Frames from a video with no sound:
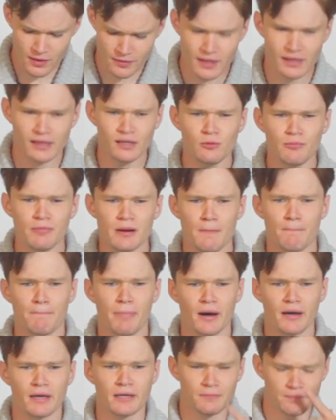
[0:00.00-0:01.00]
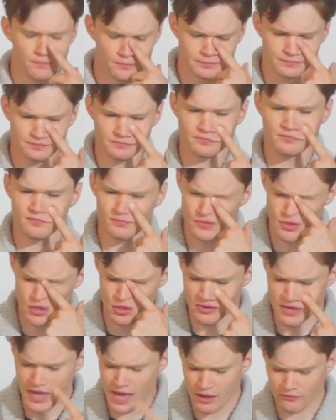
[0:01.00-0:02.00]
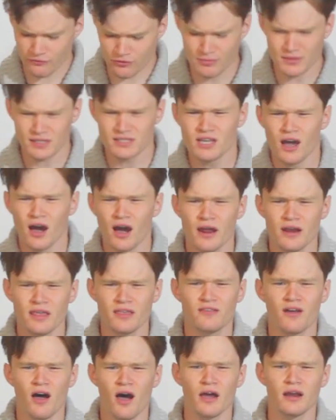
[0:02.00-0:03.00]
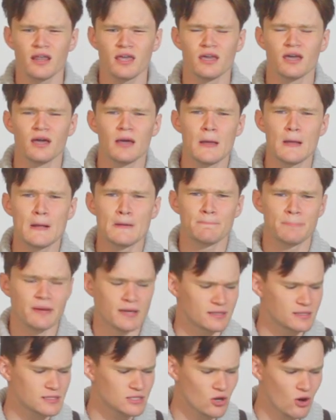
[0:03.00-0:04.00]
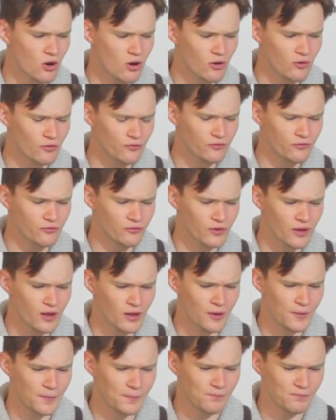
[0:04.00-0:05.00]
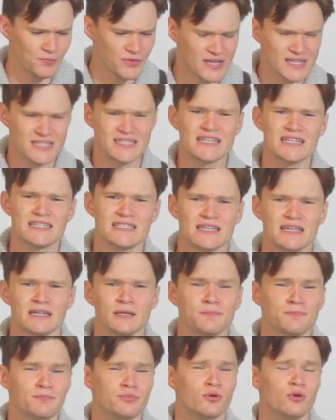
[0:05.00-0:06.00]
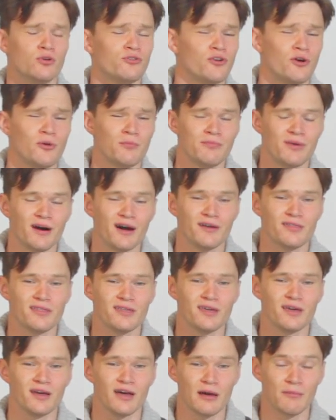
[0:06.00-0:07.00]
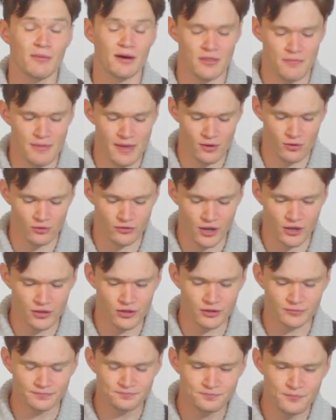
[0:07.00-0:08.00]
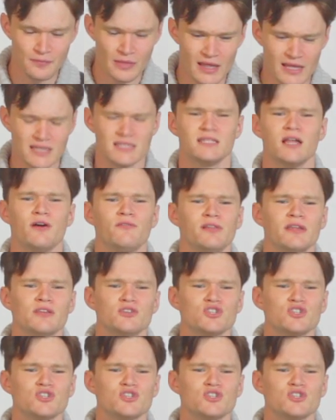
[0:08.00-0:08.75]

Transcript: little bit of bite that you get from the tiny, tiny bit of acidity brought on by the pickled onion is lovely.